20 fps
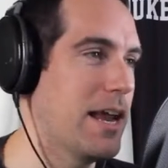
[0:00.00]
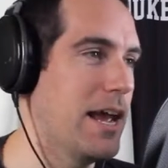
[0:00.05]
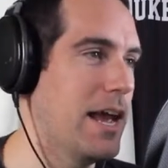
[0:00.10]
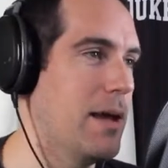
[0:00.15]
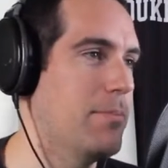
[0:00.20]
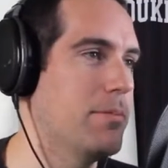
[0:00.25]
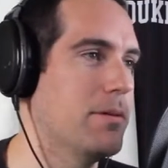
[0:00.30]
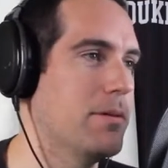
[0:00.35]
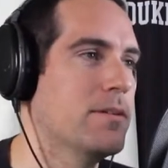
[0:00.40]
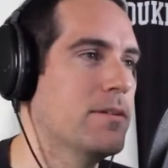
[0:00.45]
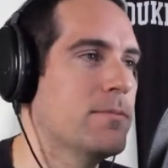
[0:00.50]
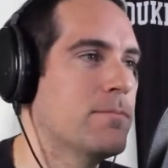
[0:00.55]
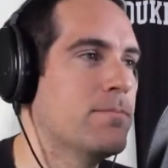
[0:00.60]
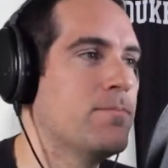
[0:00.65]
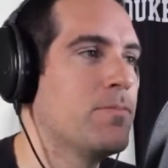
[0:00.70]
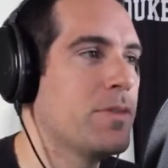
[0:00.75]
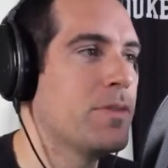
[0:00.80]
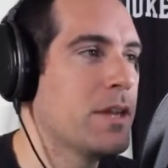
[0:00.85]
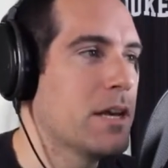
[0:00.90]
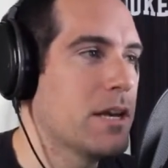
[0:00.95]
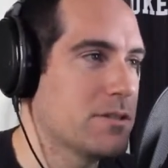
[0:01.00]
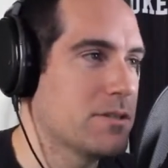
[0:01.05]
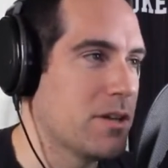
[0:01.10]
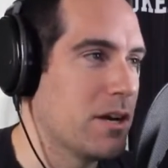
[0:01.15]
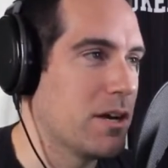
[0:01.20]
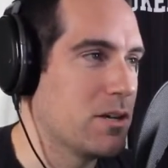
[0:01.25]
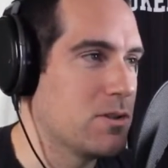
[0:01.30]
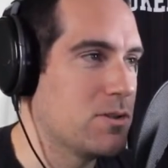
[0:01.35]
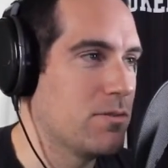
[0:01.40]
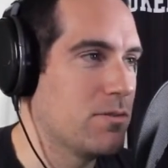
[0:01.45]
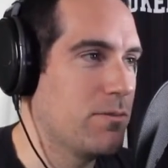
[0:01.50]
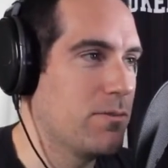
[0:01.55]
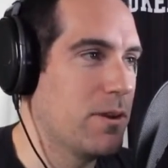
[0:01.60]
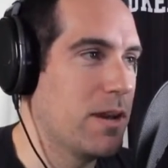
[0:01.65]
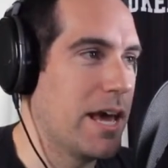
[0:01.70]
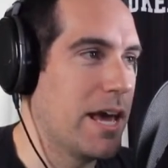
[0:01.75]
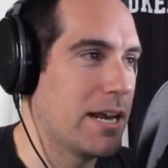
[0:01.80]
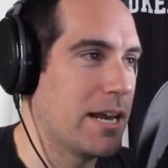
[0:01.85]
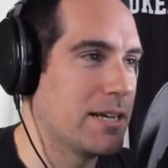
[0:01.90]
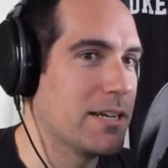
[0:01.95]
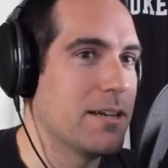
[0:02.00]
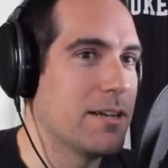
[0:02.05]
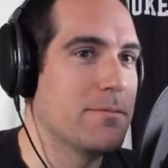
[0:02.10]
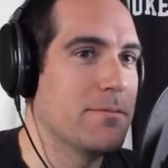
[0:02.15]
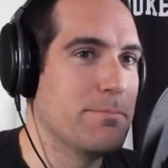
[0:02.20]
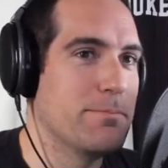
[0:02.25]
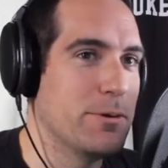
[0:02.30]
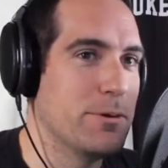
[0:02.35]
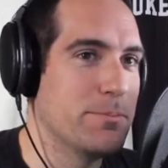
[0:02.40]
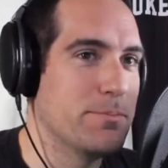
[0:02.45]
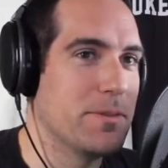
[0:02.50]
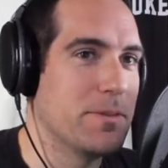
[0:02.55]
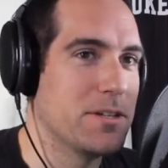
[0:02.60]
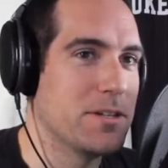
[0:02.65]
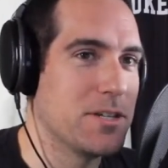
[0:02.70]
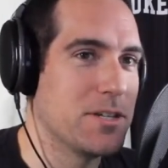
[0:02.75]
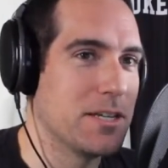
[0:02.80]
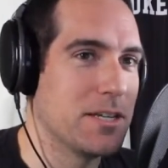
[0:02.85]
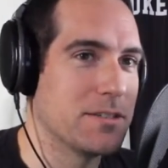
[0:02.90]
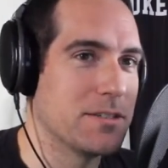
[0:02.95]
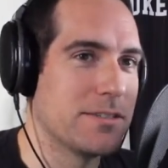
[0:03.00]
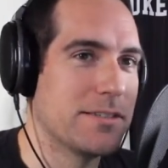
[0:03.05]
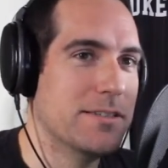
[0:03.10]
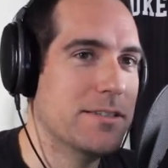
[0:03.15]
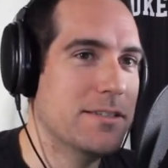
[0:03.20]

happen, as long as Fnatic doesn't poop the sheets.